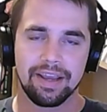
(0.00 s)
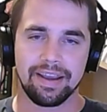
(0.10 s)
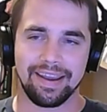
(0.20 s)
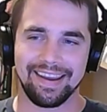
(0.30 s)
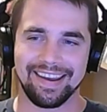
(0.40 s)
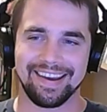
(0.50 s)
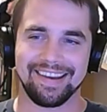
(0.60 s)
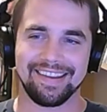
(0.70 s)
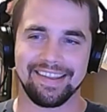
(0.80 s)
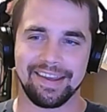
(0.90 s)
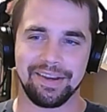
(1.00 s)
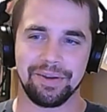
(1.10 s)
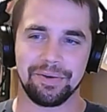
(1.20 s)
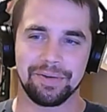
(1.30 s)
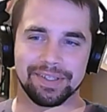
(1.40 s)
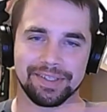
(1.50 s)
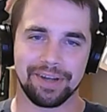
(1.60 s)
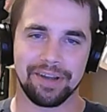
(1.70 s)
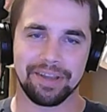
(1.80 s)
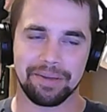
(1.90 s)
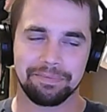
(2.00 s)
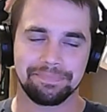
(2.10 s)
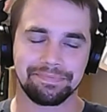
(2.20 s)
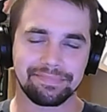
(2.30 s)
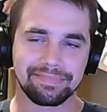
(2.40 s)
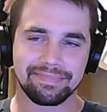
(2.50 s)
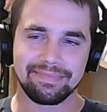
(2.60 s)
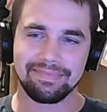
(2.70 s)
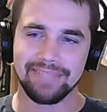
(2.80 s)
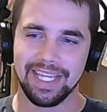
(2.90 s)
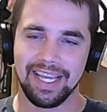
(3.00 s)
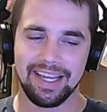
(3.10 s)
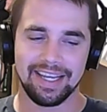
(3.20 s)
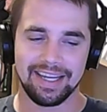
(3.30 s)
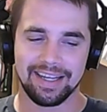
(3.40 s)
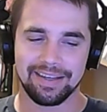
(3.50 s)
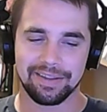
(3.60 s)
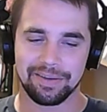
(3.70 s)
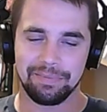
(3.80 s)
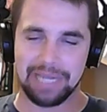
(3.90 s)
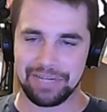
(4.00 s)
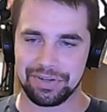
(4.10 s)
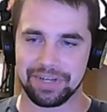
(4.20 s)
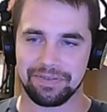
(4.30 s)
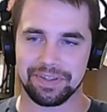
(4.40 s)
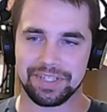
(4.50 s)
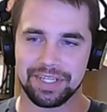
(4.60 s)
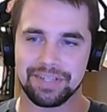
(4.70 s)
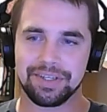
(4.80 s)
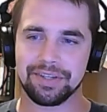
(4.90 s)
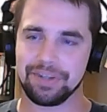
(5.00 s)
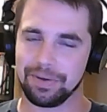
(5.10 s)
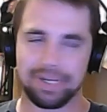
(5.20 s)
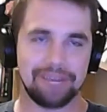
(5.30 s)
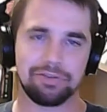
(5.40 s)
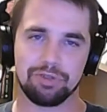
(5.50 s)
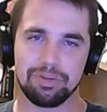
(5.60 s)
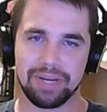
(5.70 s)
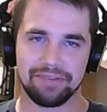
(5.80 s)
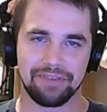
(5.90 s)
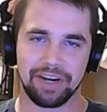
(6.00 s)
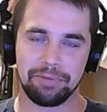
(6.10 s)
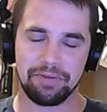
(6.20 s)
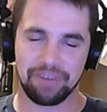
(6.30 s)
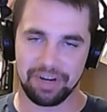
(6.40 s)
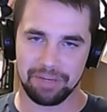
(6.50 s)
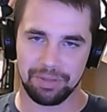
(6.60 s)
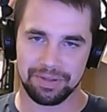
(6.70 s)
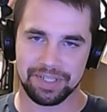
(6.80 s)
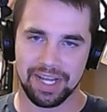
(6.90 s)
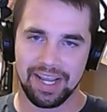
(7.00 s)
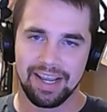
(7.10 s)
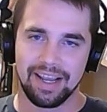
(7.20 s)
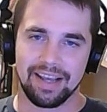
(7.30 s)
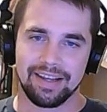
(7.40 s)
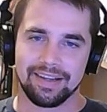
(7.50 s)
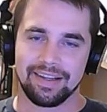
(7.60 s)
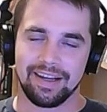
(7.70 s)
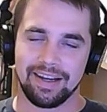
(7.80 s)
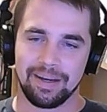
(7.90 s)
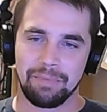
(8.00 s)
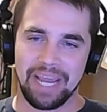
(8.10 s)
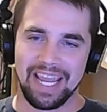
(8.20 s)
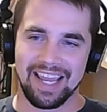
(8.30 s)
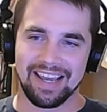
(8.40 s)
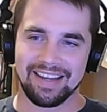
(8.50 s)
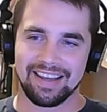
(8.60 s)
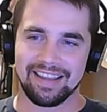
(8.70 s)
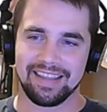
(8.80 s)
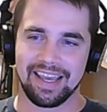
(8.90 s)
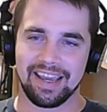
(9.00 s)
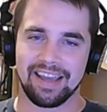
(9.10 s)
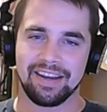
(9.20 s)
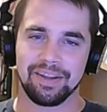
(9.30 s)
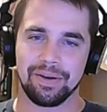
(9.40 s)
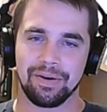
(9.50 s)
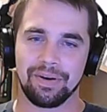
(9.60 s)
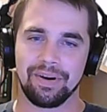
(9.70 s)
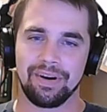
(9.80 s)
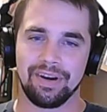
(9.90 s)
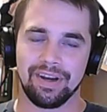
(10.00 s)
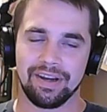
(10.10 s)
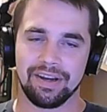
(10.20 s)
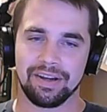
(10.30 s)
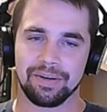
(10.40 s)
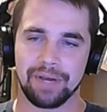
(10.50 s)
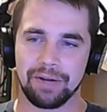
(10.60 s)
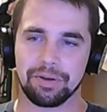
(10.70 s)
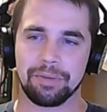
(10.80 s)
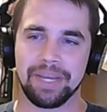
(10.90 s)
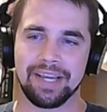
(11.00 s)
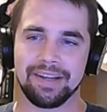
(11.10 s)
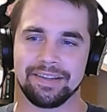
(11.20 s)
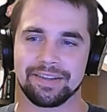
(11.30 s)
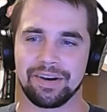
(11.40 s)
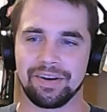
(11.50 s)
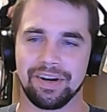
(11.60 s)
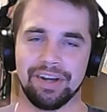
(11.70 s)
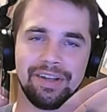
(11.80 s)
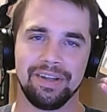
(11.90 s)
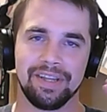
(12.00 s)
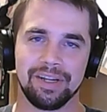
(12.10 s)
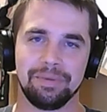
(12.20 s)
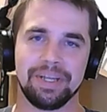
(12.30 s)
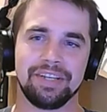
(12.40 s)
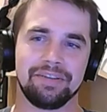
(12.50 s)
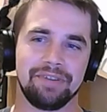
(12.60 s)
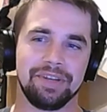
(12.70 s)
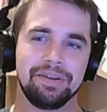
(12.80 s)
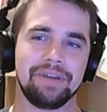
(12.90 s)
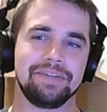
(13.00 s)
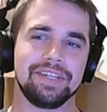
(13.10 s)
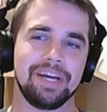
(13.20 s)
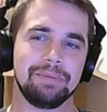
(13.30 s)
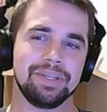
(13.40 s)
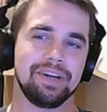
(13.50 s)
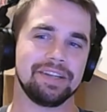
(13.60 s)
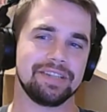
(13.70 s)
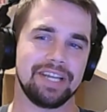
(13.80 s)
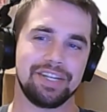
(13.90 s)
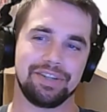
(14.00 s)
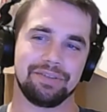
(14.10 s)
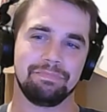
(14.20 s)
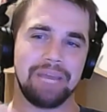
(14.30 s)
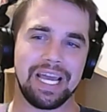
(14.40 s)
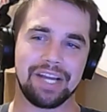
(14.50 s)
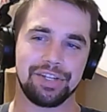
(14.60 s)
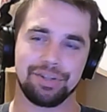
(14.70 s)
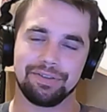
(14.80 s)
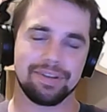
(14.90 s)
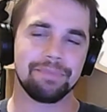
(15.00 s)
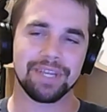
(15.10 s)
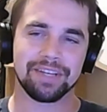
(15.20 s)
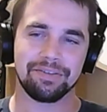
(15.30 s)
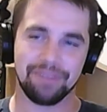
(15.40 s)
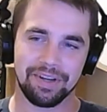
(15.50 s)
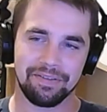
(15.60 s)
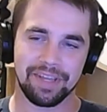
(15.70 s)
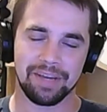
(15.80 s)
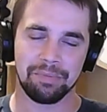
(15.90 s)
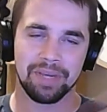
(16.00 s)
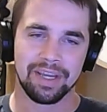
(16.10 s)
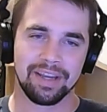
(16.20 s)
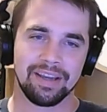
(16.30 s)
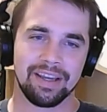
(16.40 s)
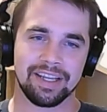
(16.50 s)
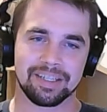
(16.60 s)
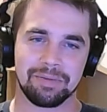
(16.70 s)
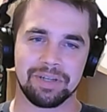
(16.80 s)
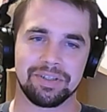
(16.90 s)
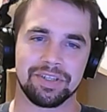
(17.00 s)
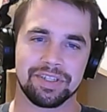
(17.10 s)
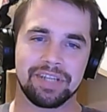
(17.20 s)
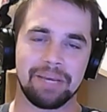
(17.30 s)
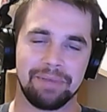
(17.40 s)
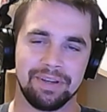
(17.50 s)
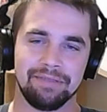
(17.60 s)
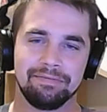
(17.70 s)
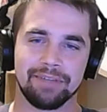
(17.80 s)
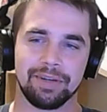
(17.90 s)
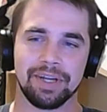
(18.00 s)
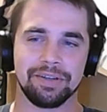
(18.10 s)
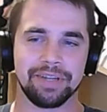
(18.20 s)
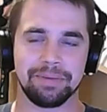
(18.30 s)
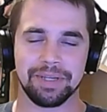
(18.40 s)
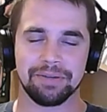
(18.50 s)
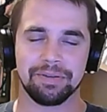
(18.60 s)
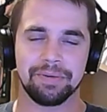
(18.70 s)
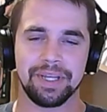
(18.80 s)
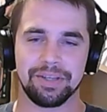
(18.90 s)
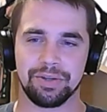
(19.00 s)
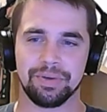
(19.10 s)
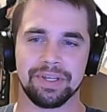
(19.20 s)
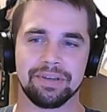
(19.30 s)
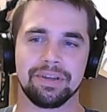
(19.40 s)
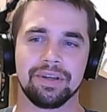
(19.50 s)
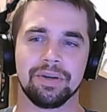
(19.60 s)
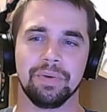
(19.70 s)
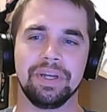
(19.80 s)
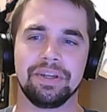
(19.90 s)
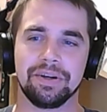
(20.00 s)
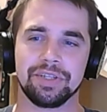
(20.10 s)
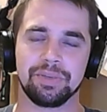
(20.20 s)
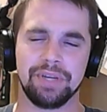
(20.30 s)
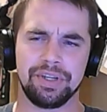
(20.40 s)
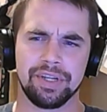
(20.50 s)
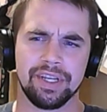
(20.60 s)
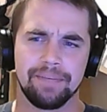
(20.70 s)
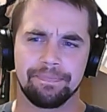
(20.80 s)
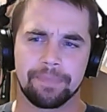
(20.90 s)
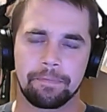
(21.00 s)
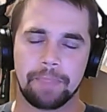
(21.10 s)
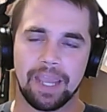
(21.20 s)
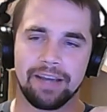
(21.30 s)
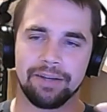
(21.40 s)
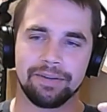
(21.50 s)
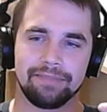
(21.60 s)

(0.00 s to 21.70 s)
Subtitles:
and then you install them. And the major difference is you don't have to worry about environment variables, and then your Gradle commands are a little bit different. You have to type a / or bash or something in front of them, as opposed to just typing Gradle W the way you do in Windows, which I know